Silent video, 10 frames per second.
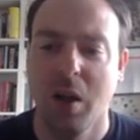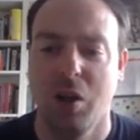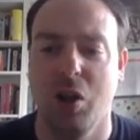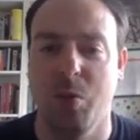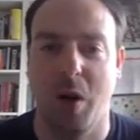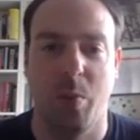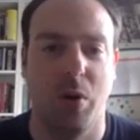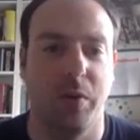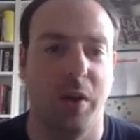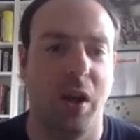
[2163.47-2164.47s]
a huge amount of
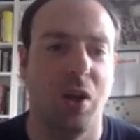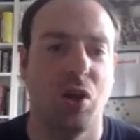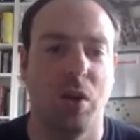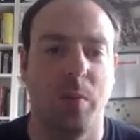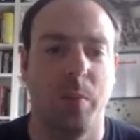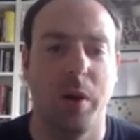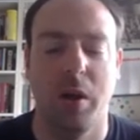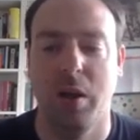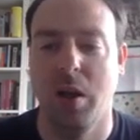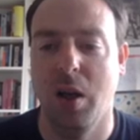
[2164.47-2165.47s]
provocation
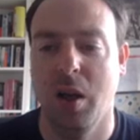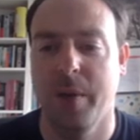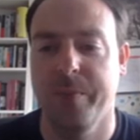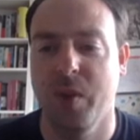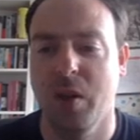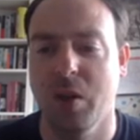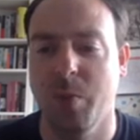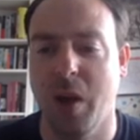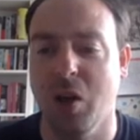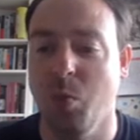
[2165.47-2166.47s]
by um, the
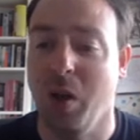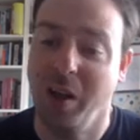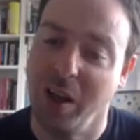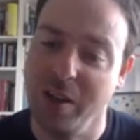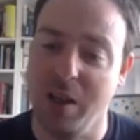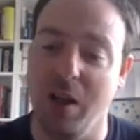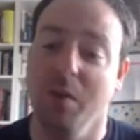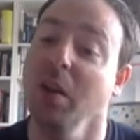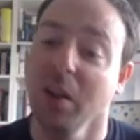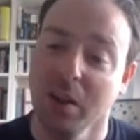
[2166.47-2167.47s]
Spanish, but is it